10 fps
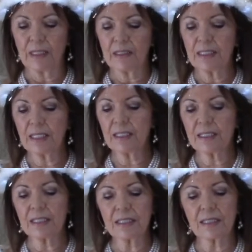tells
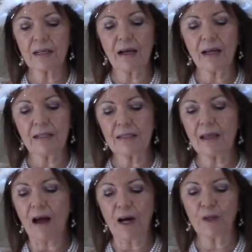us God's
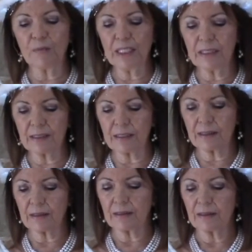heartbeat
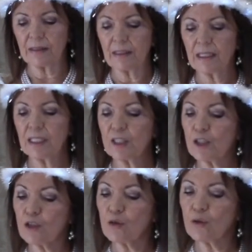is the
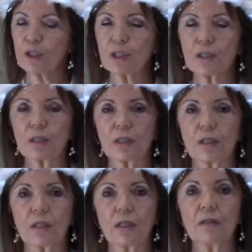source
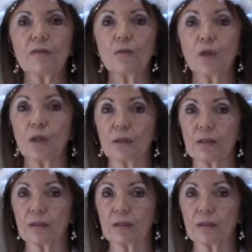of the world,